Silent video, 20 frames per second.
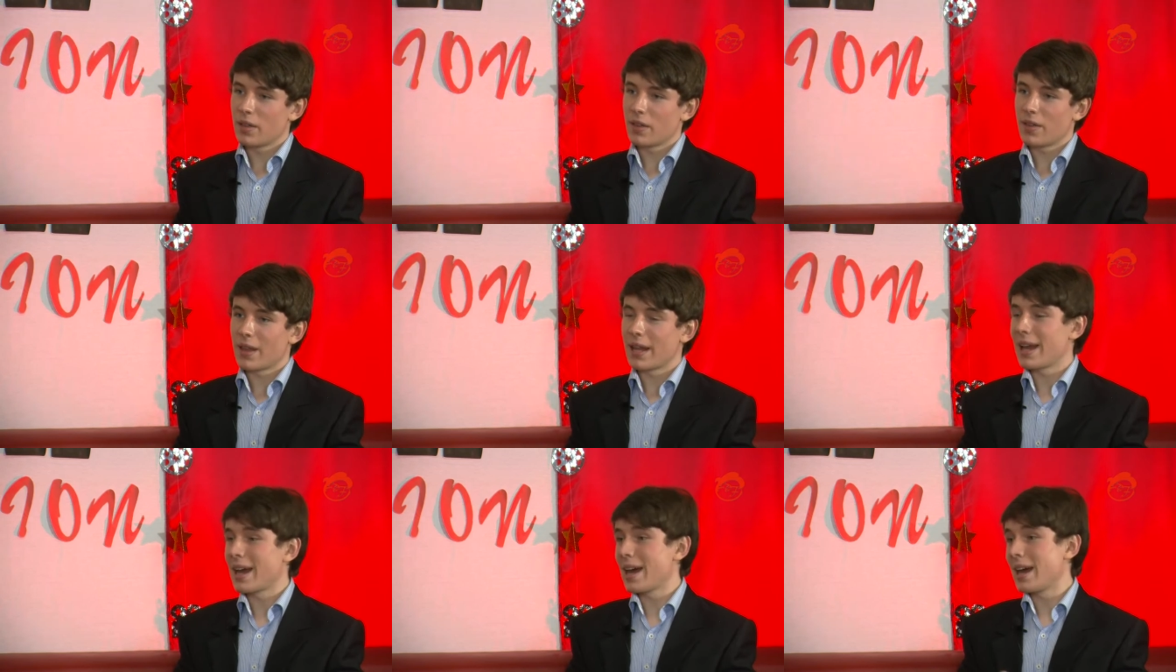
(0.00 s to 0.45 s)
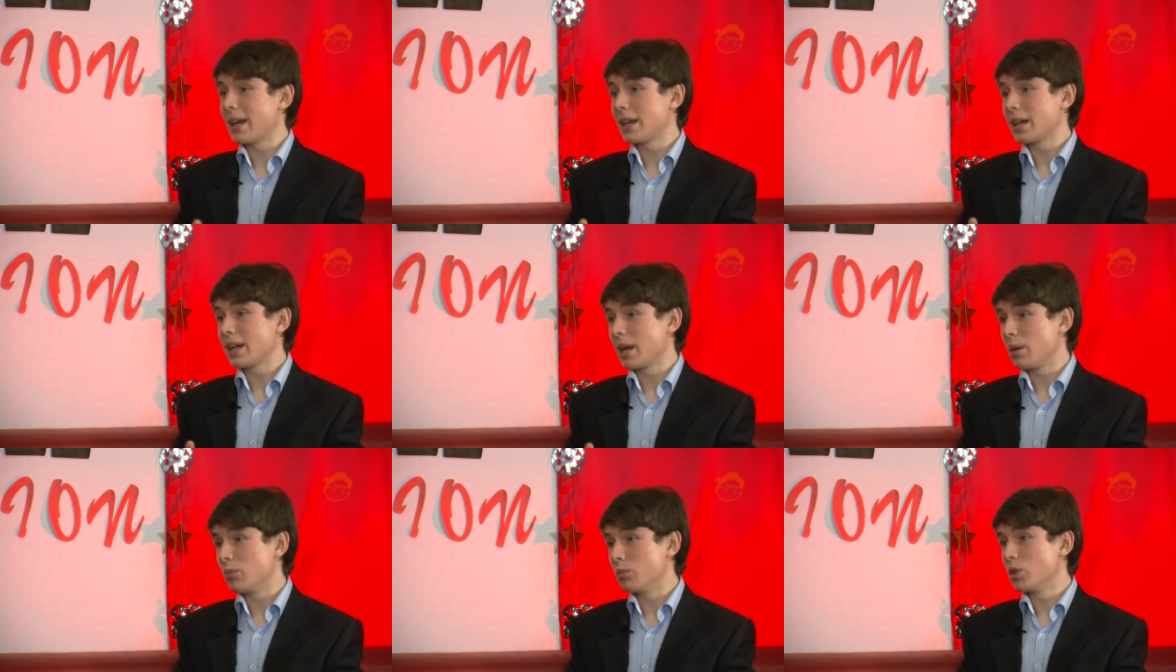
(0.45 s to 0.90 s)
that they
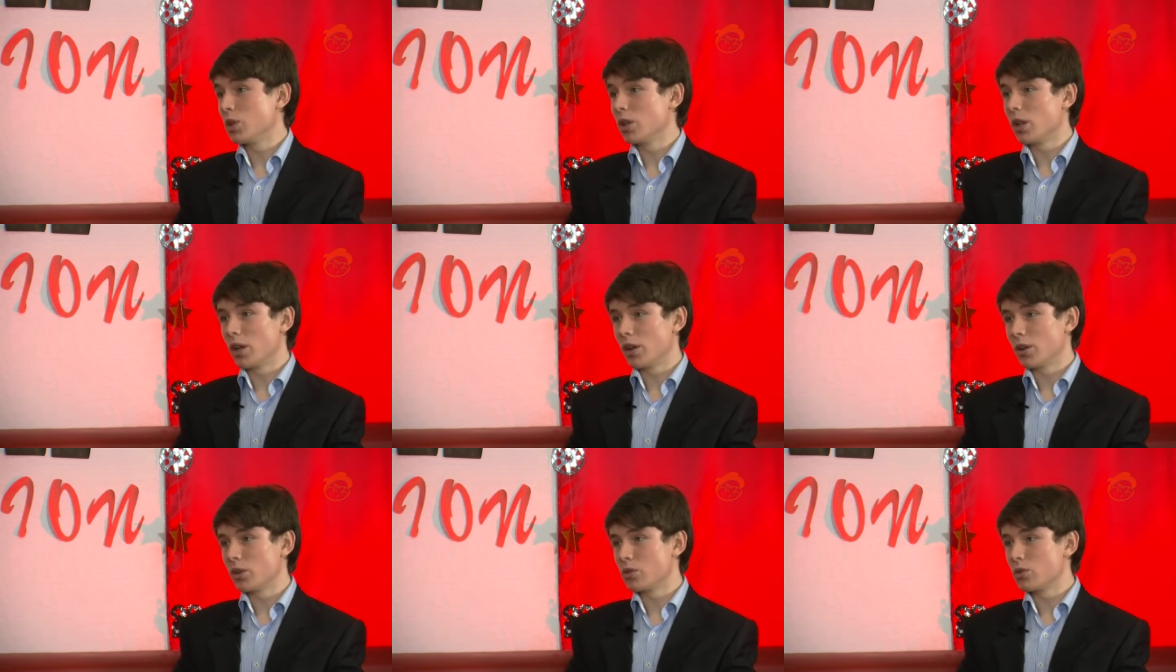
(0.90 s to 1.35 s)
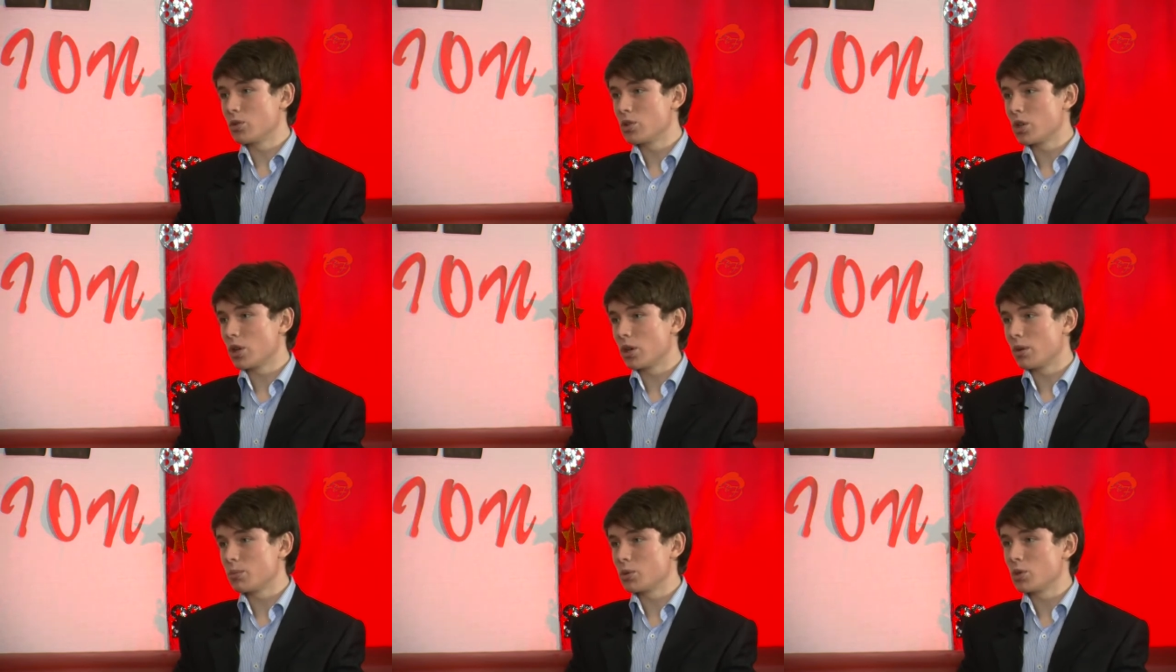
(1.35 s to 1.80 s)
can't come to the local
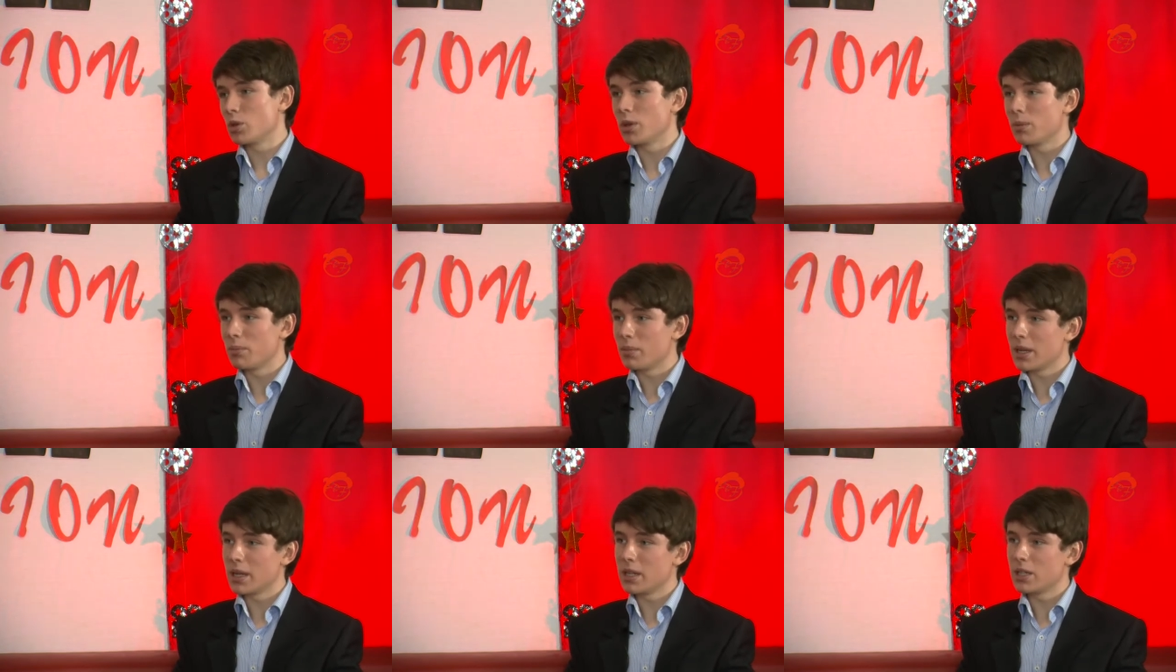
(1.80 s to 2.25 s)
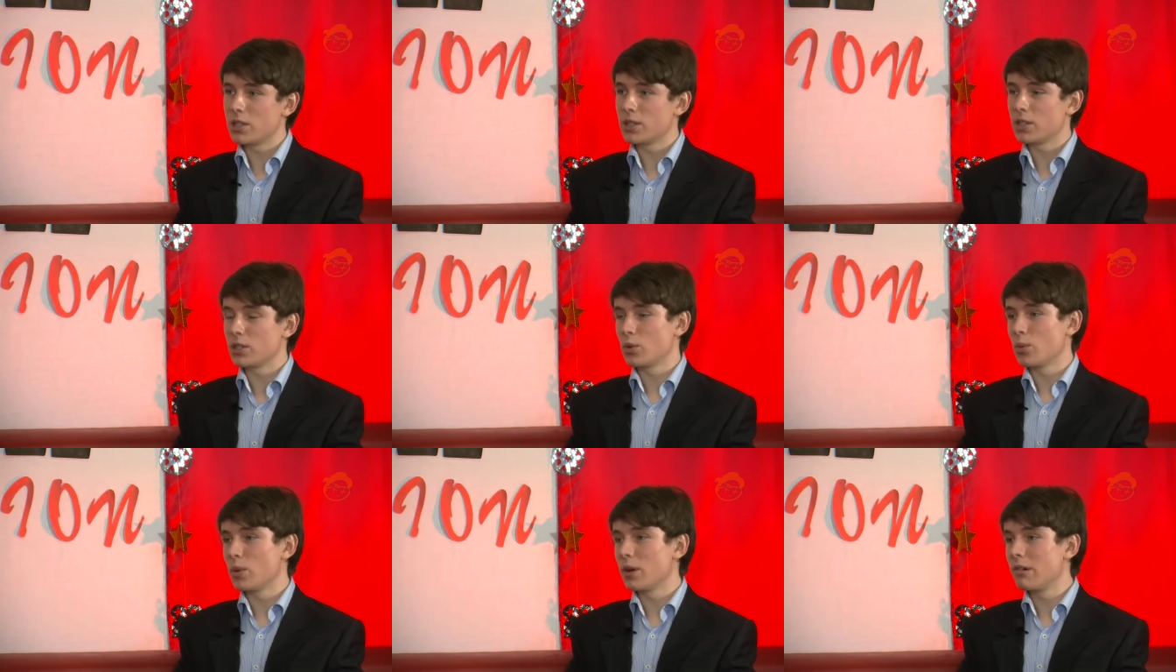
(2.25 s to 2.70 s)
shops or the beaches or